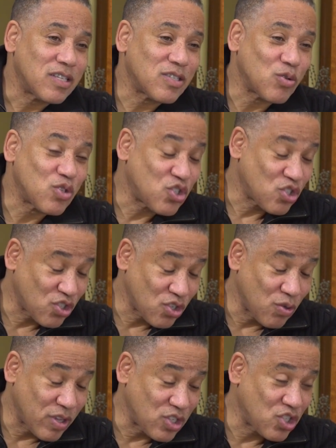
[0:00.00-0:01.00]

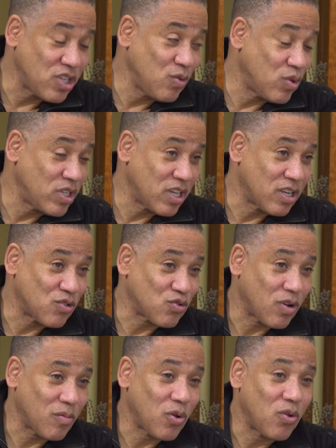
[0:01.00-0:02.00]
so that she wouldn't get in
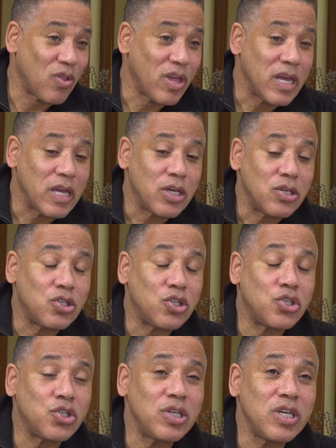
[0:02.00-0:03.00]
trouble,
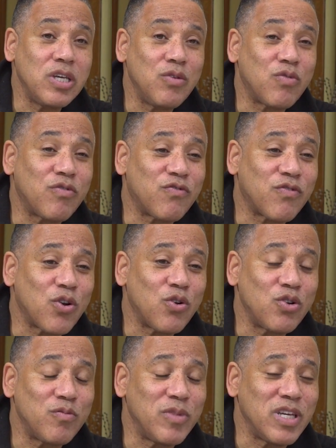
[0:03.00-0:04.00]
she
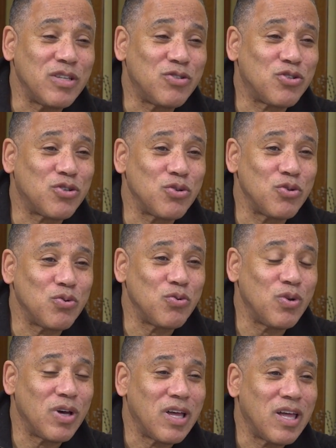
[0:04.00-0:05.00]
referred me
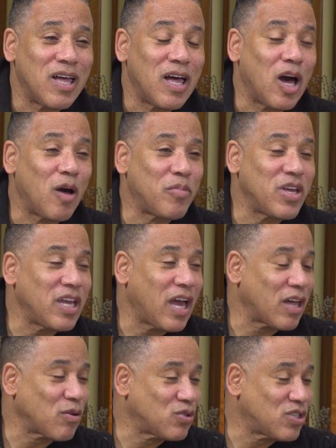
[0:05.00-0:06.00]
to a
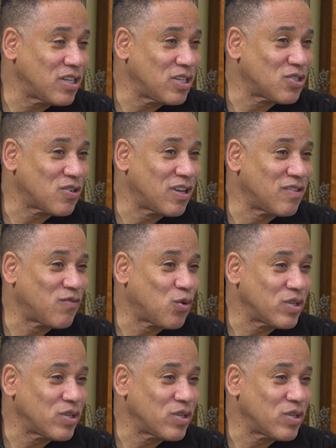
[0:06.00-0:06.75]
piano teacher and